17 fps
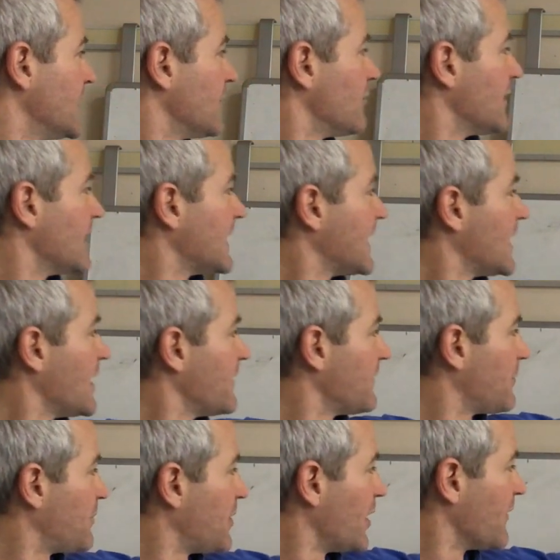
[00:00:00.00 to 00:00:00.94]
Well, then I have
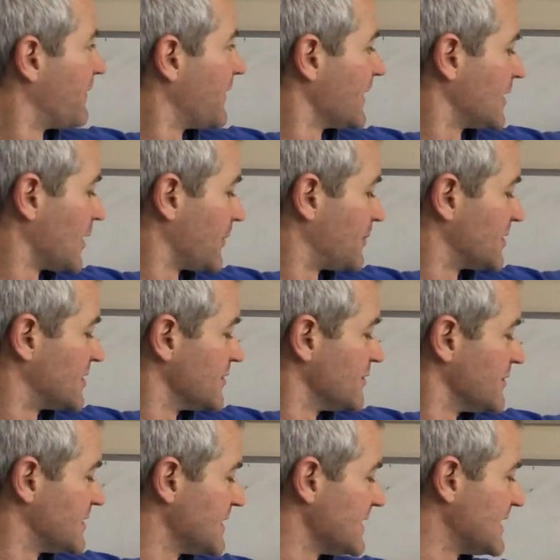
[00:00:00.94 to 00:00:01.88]
a perfect
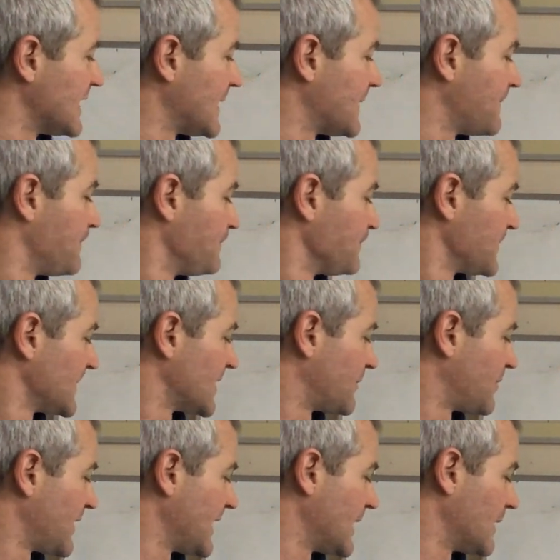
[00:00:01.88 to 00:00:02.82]
opportunity then to
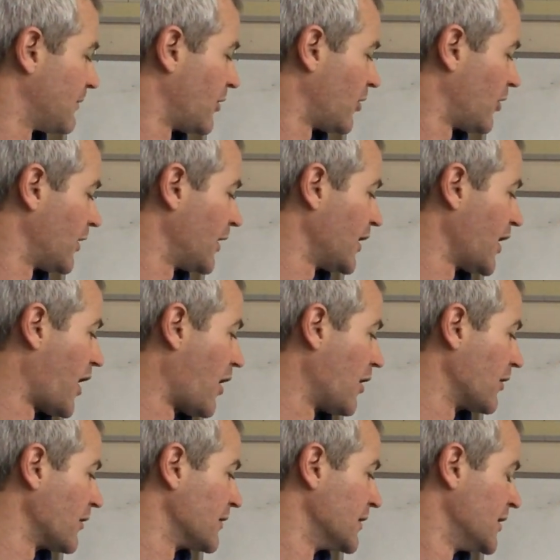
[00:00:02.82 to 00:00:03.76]
play the ball
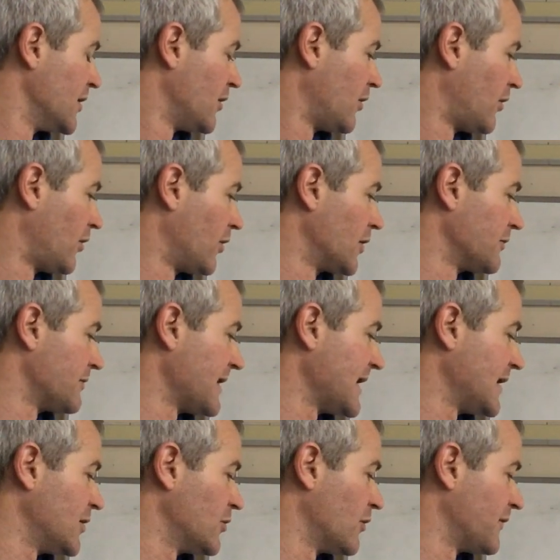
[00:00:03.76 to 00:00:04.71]
long all the
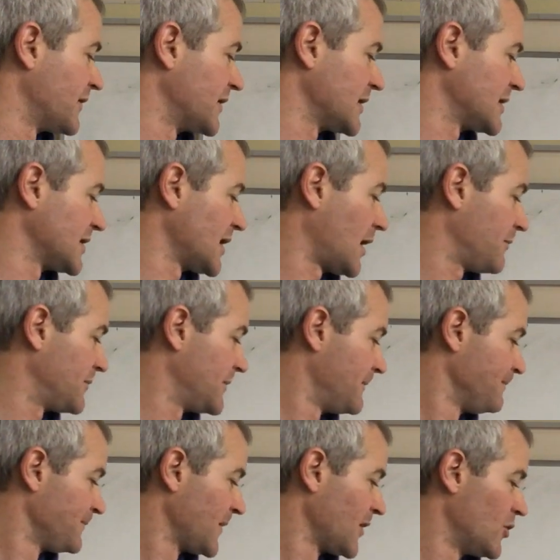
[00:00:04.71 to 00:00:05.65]
way in over the top.
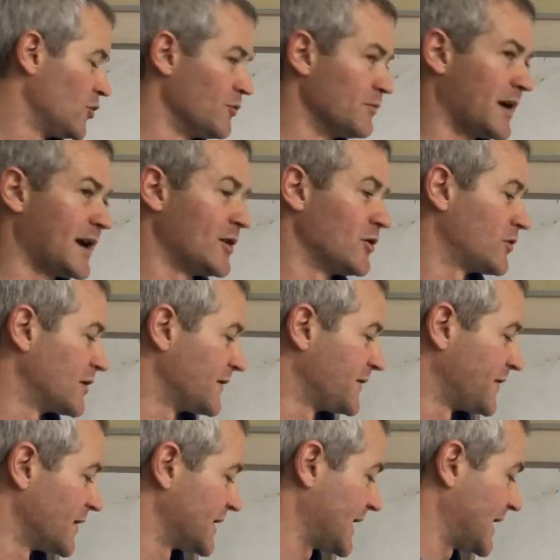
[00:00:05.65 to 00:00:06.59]
Who am I looking
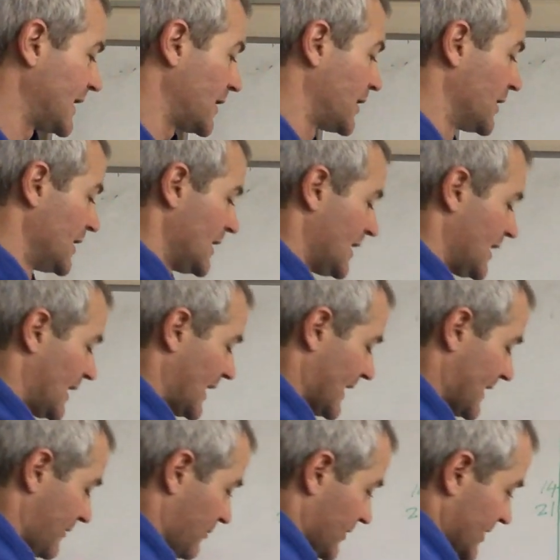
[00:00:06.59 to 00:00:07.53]
for there?
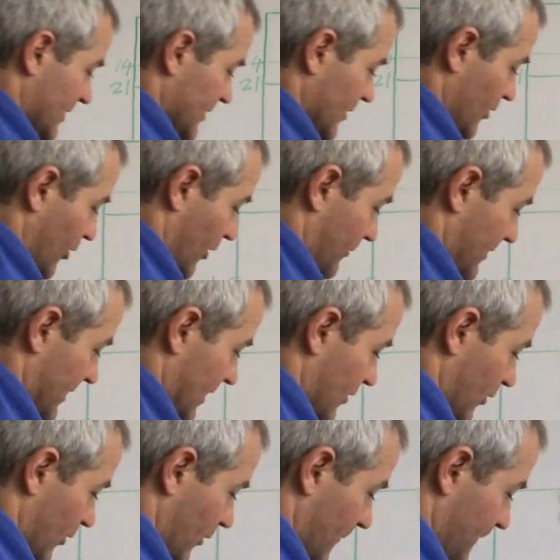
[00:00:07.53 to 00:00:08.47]
I would normally
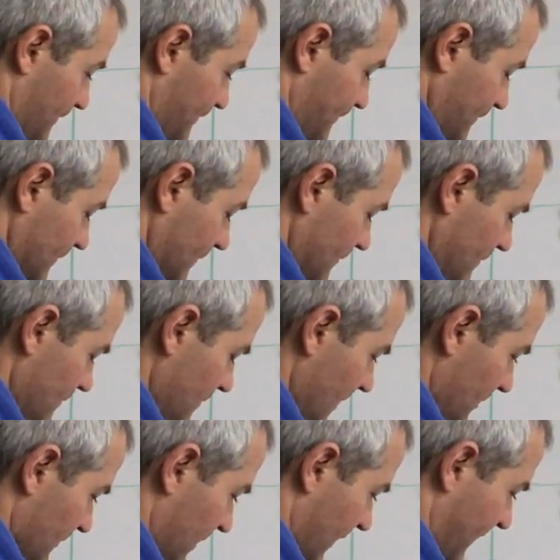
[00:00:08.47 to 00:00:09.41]
go,
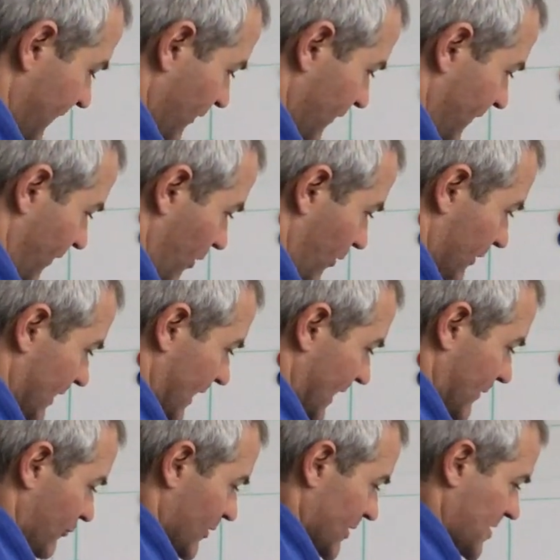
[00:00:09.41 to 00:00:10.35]
my full forward
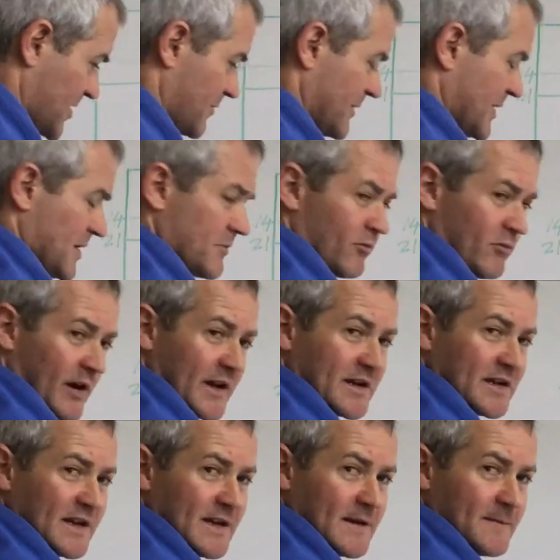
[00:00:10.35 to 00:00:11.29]
line would squeeze
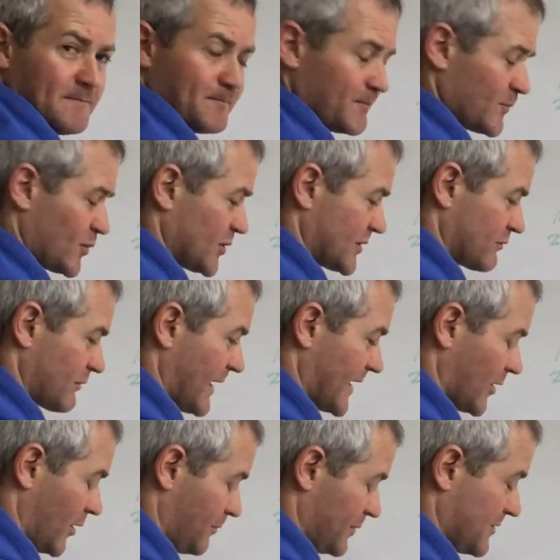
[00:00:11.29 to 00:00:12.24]
right in, push right
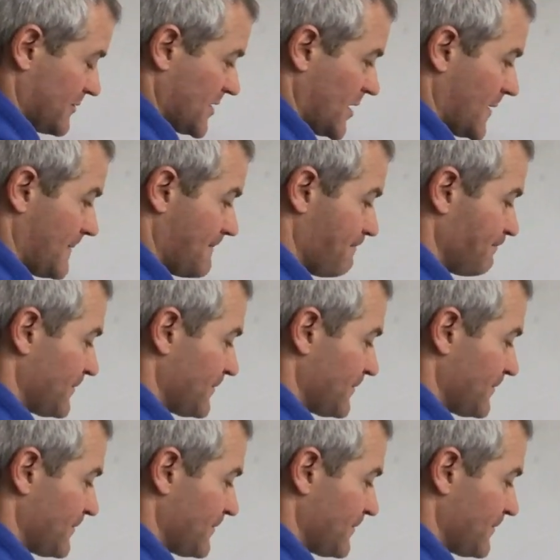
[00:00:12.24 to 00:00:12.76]
up, sorry.